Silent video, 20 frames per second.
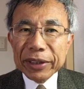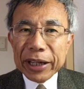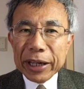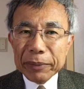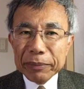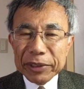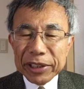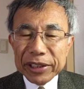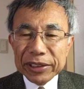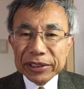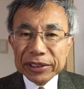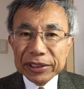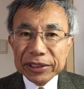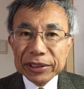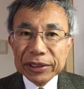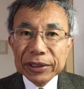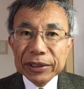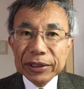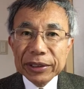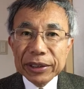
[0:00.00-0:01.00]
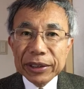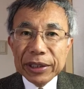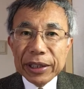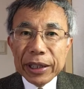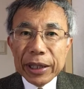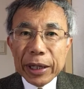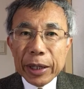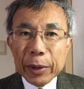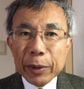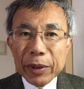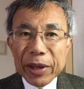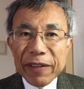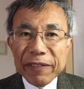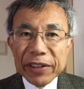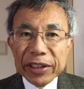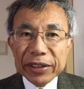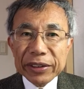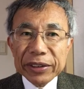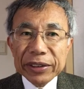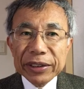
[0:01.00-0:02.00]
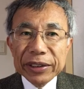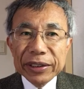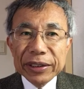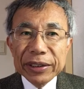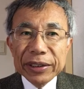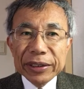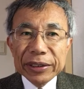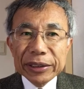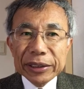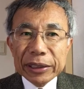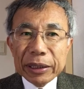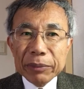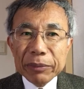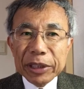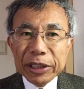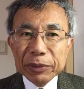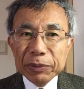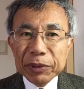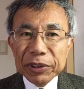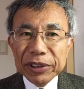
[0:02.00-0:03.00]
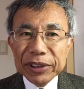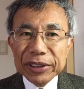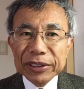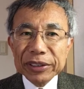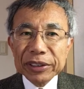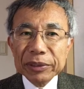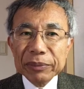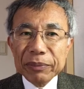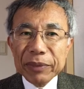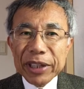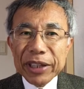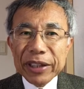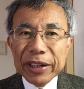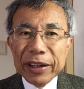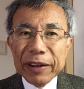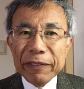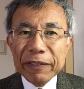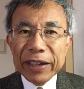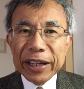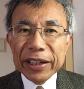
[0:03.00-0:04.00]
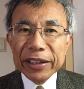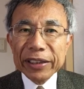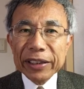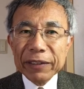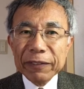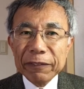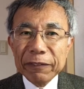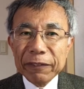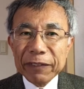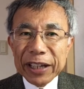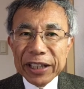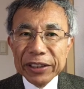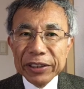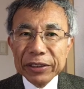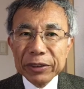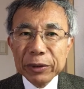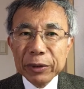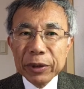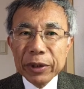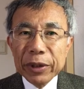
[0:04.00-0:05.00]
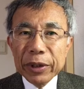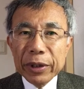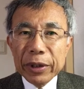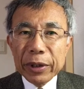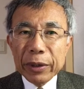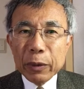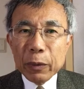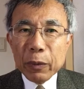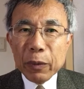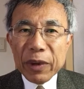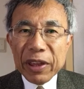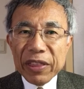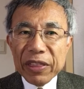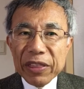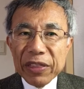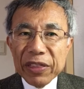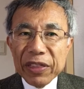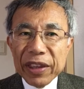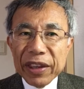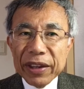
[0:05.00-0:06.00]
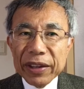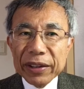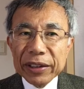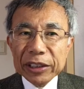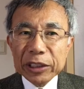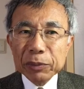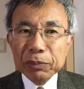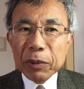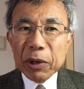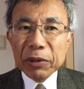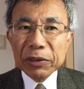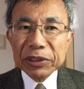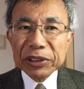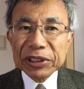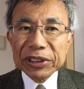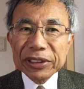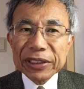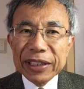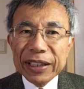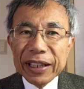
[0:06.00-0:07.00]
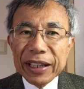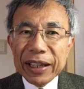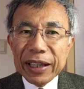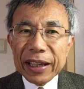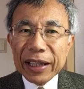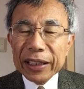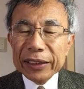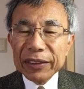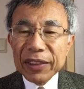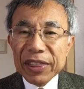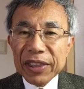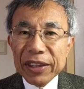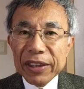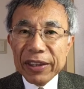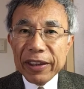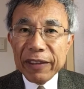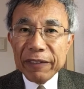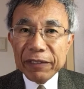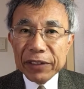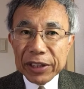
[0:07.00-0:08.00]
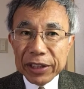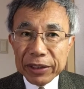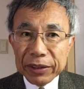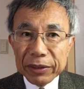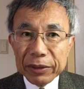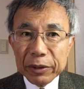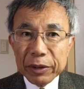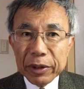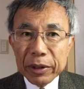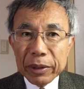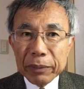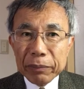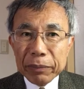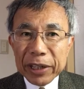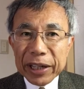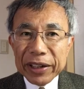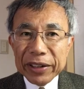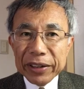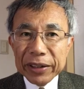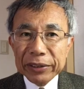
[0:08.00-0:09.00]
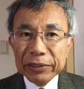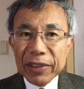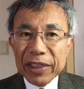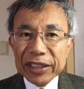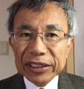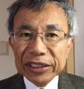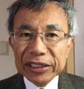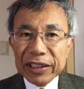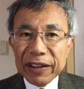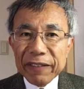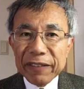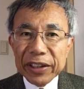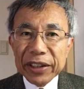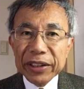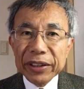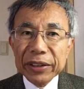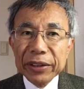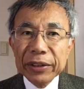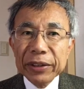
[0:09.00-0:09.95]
happiness. However, some respondents may have had a fight with their spouse at the evening prior to the survey,